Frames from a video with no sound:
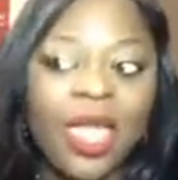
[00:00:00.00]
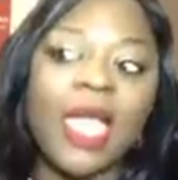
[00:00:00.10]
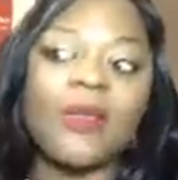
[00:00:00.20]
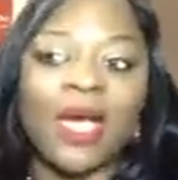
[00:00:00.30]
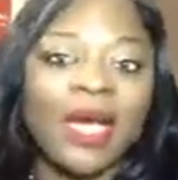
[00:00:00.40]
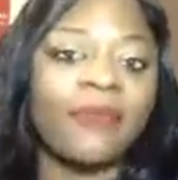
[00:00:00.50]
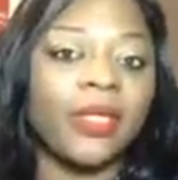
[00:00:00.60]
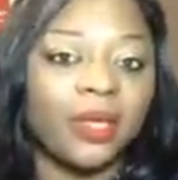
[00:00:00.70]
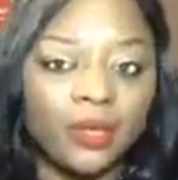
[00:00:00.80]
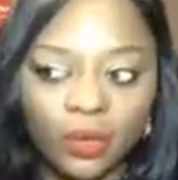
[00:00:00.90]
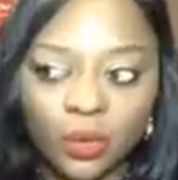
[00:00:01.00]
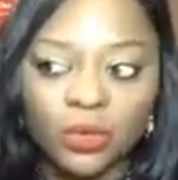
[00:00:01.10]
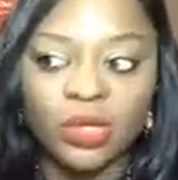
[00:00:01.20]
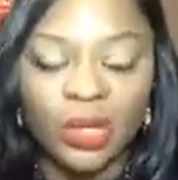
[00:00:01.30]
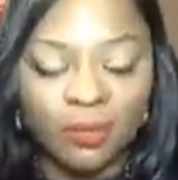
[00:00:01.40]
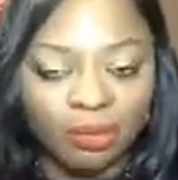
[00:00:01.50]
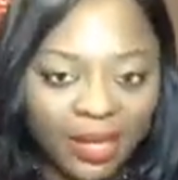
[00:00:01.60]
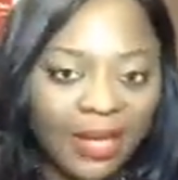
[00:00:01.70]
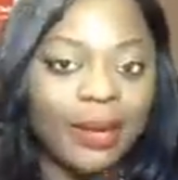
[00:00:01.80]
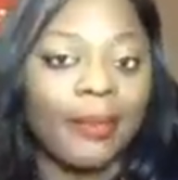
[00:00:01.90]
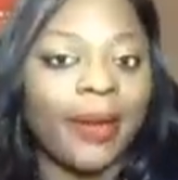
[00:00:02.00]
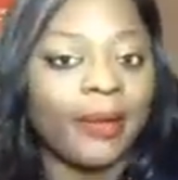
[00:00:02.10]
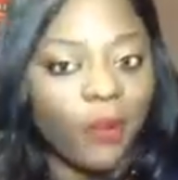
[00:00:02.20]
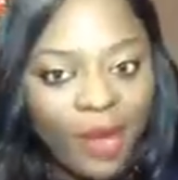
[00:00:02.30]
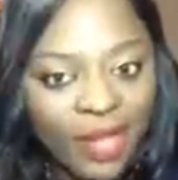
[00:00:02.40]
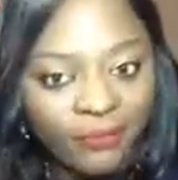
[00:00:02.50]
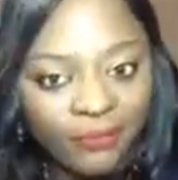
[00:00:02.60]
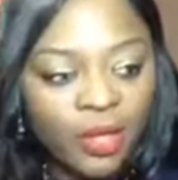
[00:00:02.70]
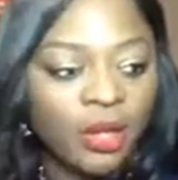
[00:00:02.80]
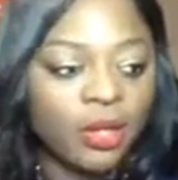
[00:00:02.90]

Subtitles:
And you have the ethos to complain about your wife,